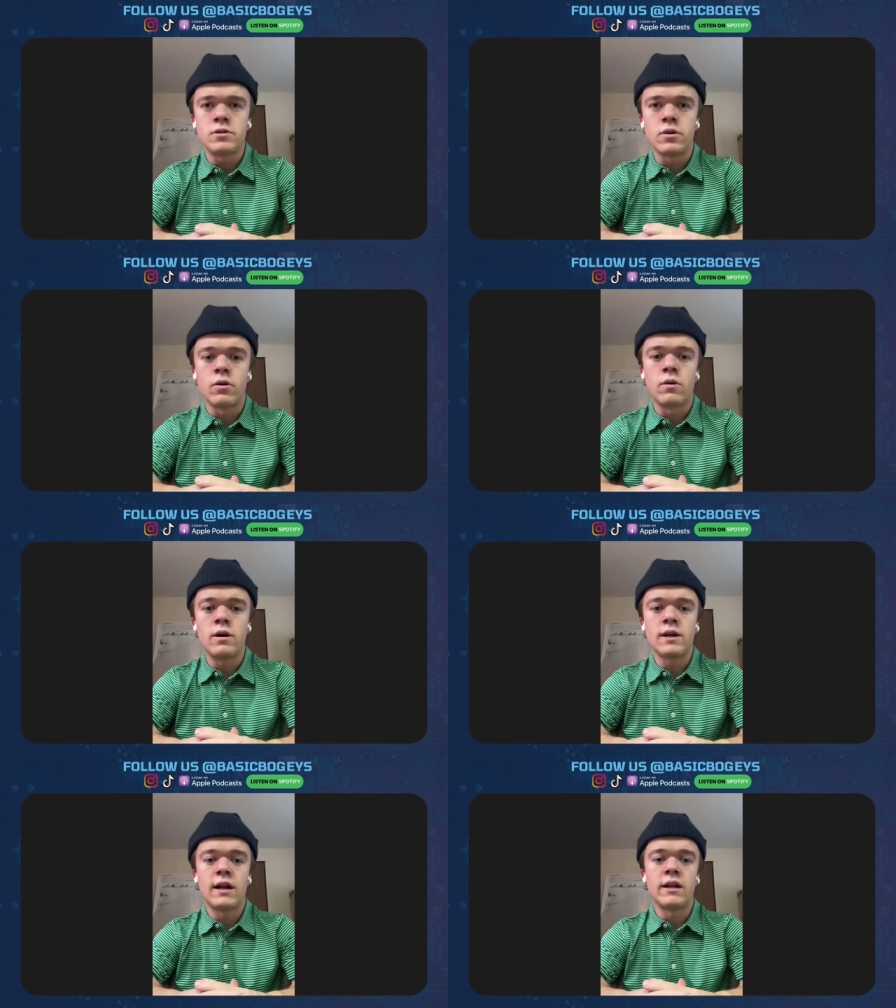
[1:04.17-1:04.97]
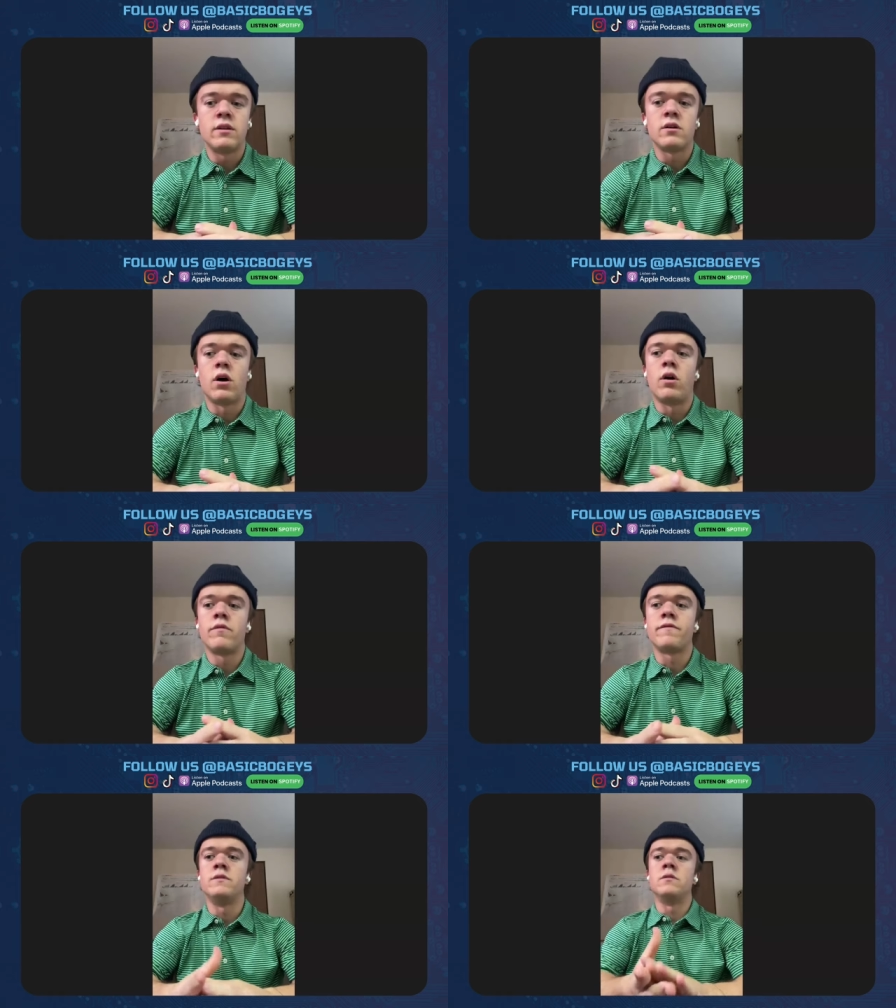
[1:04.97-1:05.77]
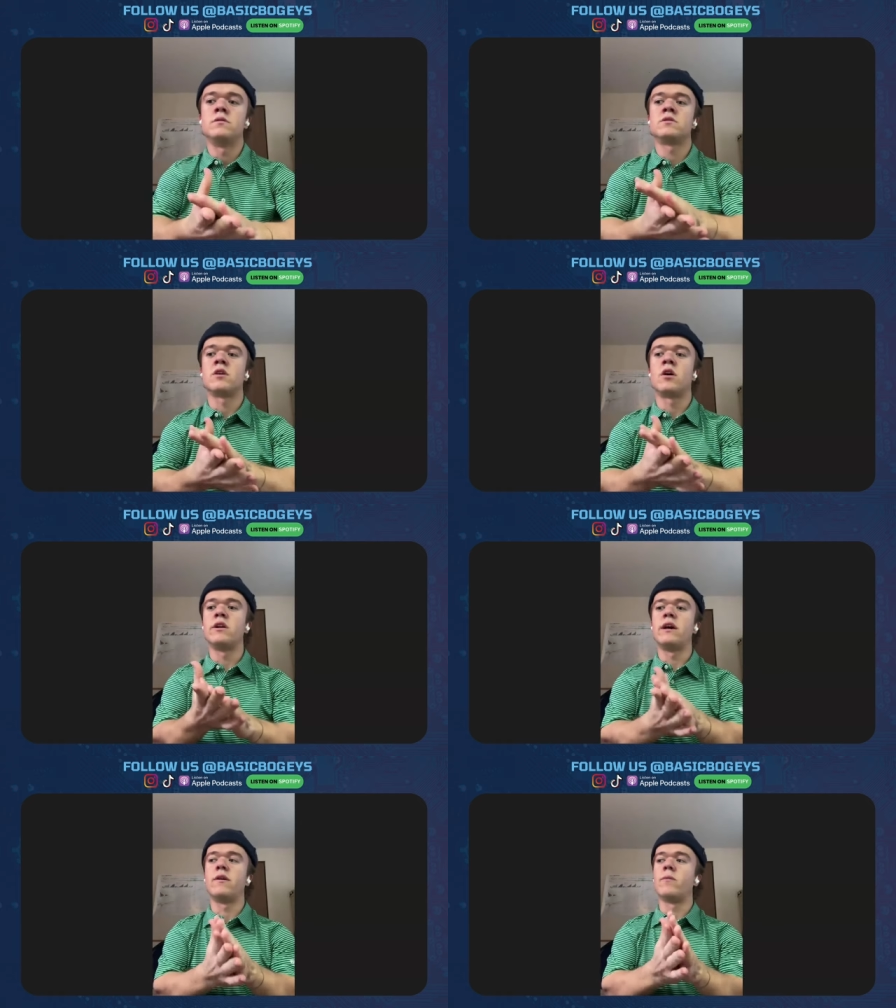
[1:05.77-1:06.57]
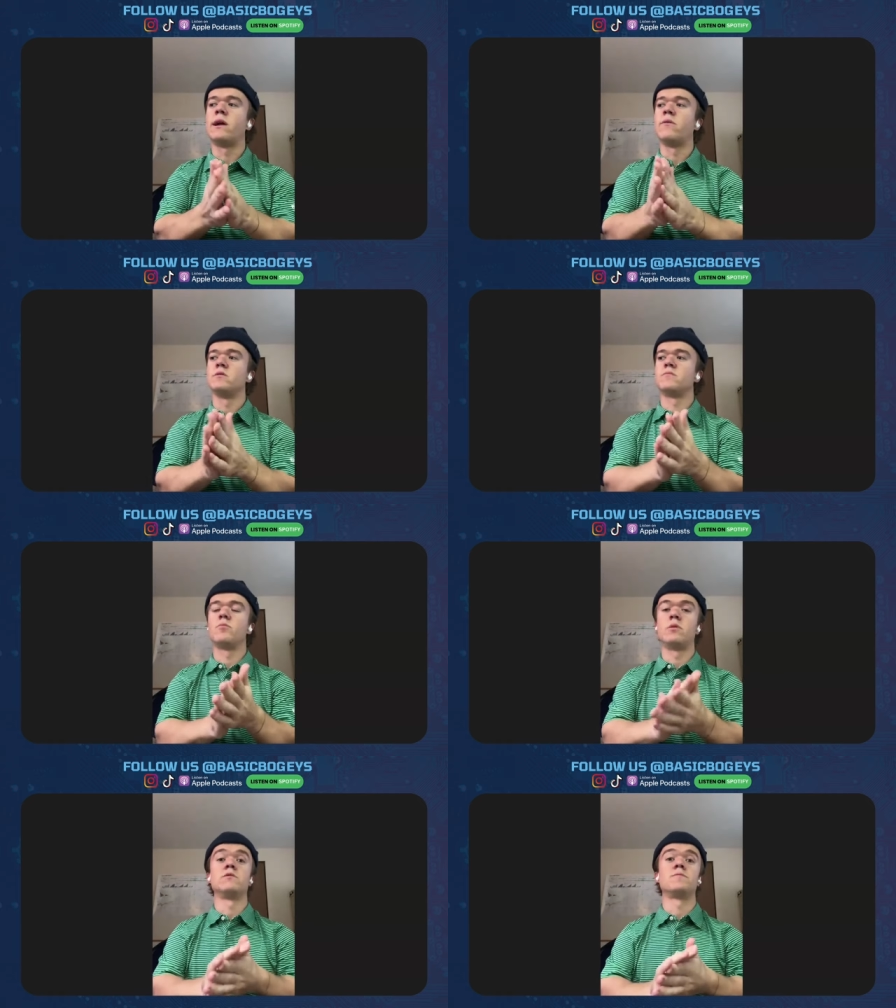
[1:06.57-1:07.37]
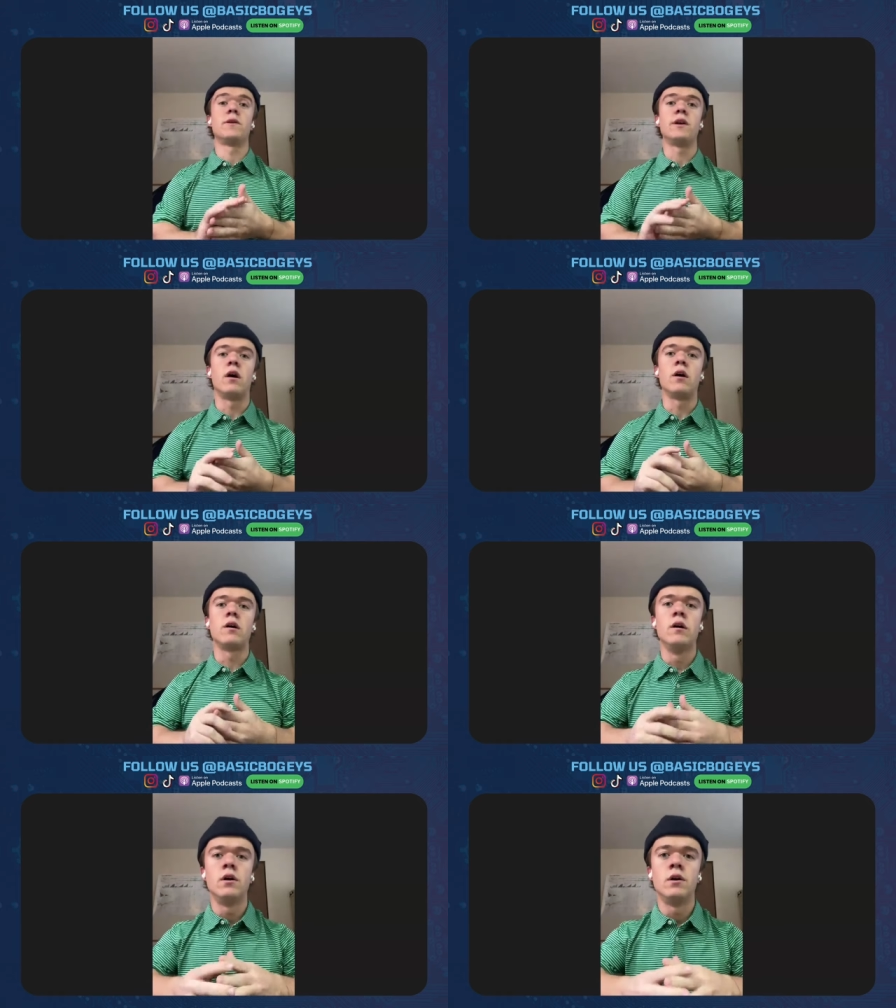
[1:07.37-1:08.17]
so I got into golf and started it when I was when I was pretty young.